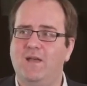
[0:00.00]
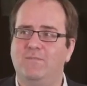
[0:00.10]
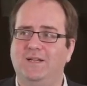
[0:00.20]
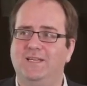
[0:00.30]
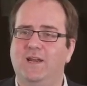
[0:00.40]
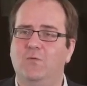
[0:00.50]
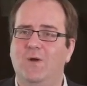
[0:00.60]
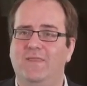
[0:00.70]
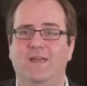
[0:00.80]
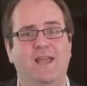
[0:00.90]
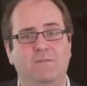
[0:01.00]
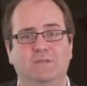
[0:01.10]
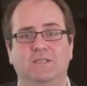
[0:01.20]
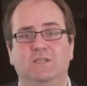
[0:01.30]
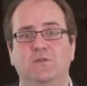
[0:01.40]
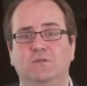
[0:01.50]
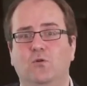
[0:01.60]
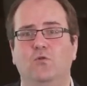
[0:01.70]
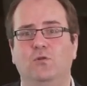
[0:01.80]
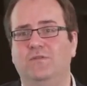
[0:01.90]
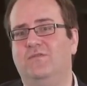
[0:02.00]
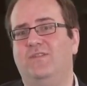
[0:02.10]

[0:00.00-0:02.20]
build it in a way that enables us to use all of the